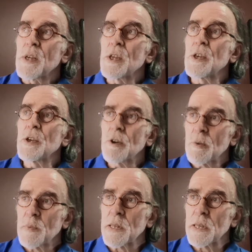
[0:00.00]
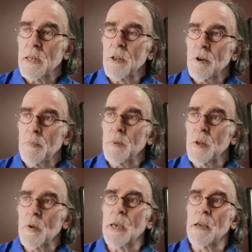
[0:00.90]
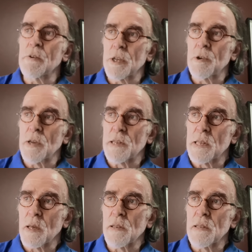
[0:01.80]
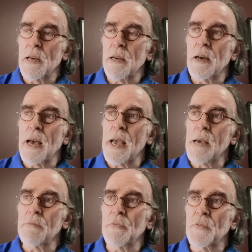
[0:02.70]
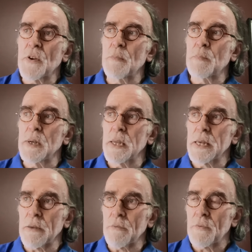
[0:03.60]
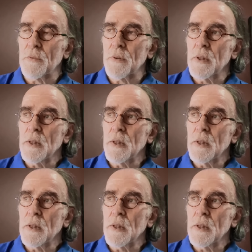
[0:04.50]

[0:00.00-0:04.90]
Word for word: Europe's Europe and the UK are interesting because I have a firm belief